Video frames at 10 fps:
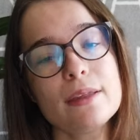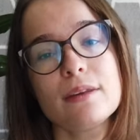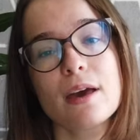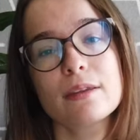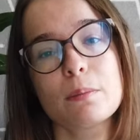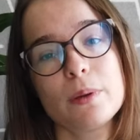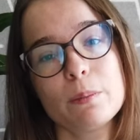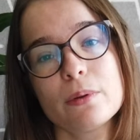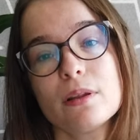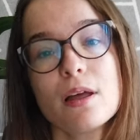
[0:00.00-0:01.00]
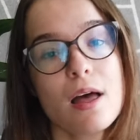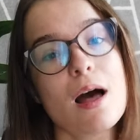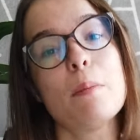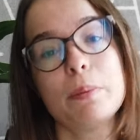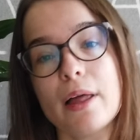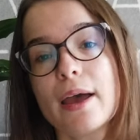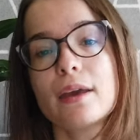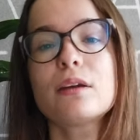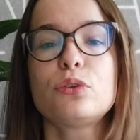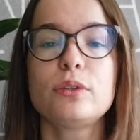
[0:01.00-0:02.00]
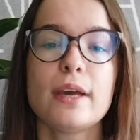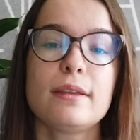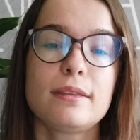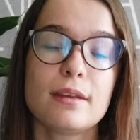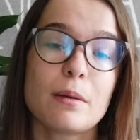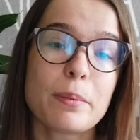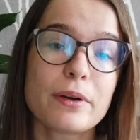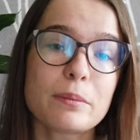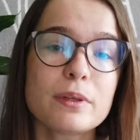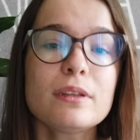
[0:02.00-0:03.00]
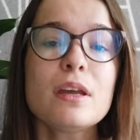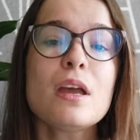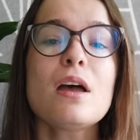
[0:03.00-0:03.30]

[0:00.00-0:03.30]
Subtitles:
many other people applying to get the apartment,